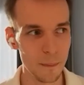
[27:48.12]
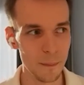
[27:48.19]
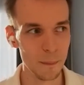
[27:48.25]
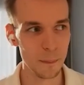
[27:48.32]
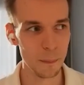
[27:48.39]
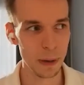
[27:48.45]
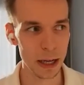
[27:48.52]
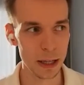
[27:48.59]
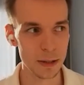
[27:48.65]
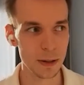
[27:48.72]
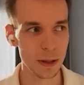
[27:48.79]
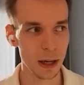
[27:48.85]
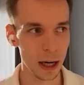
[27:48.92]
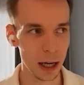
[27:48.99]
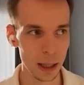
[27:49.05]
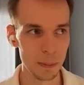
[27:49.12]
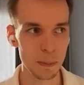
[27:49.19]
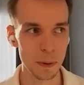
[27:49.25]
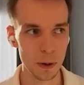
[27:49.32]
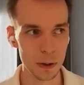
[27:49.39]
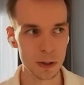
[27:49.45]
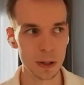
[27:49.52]
But I
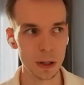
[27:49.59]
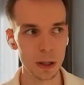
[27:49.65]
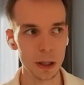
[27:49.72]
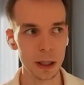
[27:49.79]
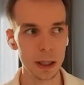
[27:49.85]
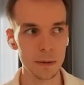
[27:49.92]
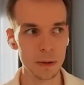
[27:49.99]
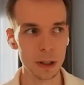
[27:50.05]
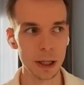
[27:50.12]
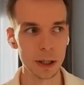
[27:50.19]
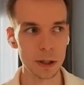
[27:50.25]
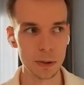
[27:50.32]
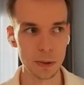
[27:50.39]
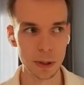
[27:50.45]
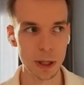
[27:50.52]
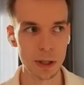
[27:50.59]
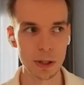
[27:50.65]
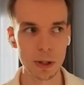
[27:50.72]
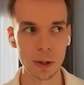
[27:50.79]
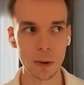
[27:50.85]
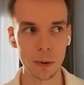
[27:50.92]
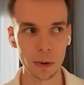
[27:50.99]
personally, even like 2 years
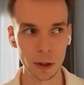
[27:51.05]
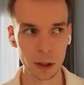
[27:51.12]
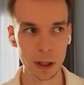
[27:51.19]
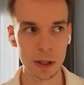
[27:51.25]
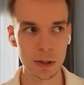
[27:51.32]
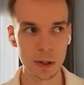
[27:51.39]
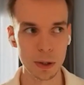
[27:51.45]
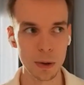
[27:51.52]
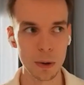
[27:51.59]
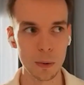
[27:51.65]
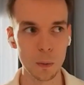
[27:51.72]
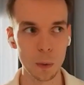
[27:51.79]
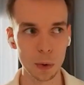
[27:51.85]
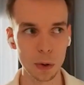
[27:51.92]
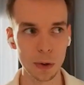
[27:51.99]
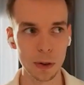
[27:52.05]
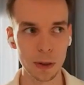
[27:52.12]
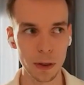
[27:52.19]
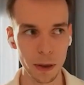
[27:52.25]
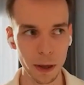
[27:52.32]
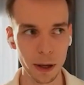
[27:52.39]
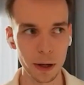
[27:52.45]
ago, 3 years ago, wouldn't
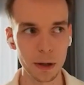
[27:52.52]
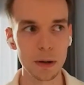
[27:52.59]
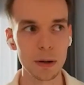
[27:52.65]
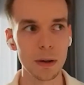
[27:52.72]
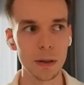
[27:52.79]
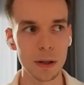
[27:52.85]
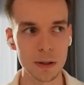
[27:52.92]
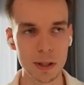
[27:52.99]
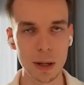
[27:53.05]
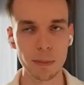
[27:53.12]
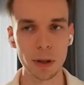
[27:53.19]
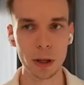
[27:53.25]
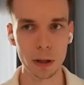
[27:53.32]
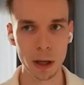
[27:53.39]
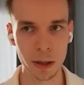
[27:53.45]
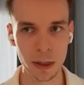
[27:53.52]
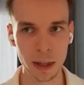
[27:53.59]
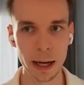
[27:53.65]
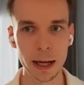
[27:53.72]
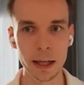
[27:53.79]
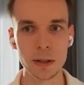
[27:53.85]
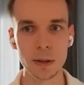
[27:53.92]
think that something like
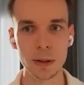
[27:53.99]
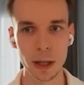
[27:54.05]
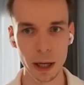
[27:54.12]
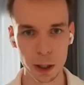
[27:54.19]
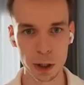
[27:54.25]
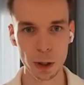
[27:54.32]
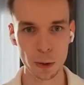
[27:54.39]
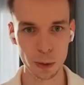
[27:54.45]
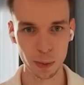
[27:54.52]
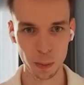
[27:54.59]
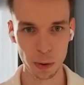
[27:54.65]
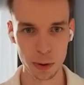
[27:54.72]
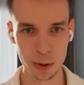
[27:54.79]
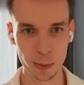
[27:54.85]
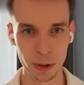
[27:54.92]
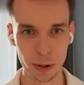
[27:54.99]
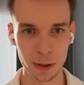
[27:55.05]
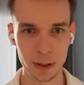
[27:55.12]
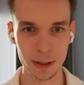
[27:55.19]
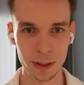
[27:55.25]
that actually could be possible.